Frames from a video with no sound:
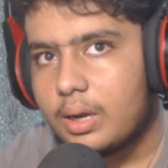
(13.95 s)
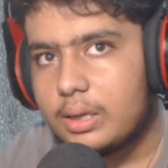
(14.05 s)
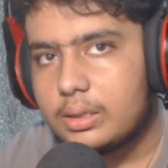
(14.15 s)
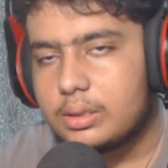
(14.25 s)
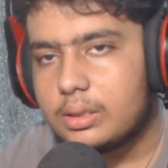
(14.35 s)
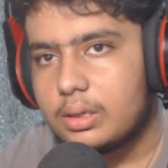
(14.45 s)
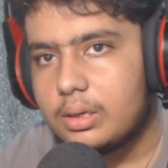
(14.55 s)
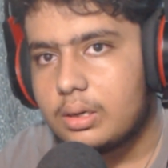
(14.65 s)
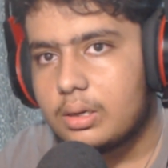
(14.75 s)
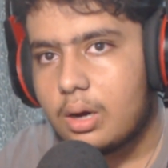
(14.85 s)
I just said
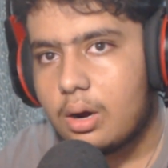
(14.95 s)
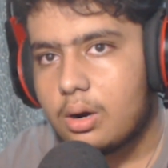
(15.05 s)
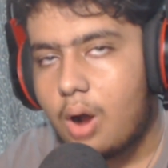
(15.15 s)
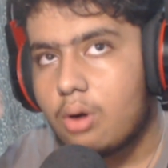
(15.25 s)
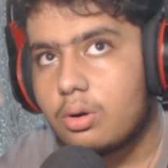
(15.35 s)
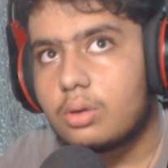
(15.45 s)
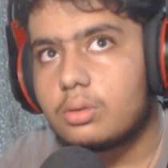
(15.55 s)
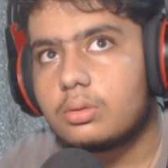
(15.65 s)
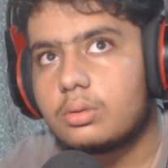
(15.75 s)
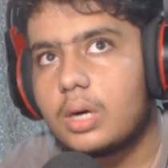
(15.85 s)
that
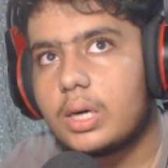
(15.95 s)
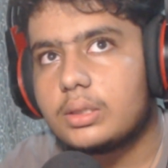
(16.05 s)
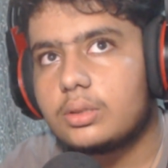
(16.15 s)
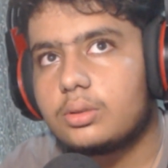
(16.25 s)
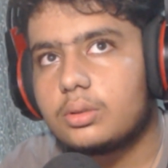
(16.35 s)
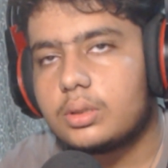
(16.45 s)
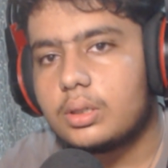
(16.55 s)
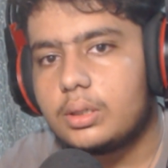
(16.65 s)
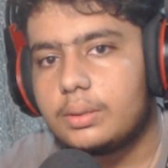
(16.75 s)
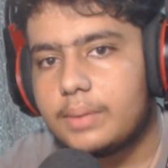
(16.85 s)
how I used to
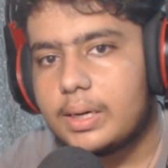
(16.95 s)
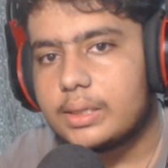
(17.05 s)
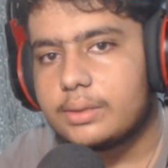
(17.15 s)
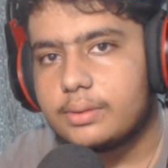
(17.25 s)
study maths,